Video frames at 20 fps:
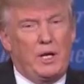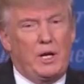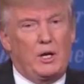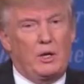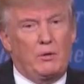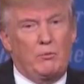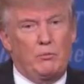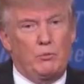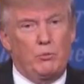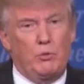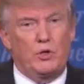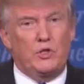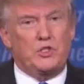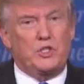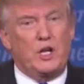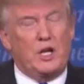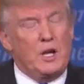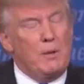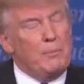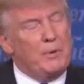He had a real
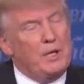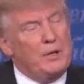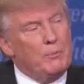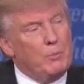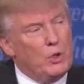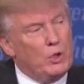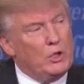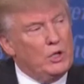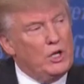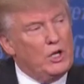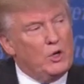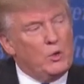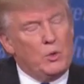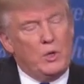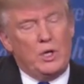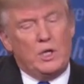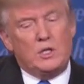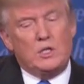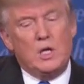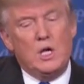estate company in Brooklyn and
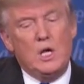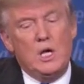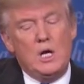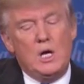Queens.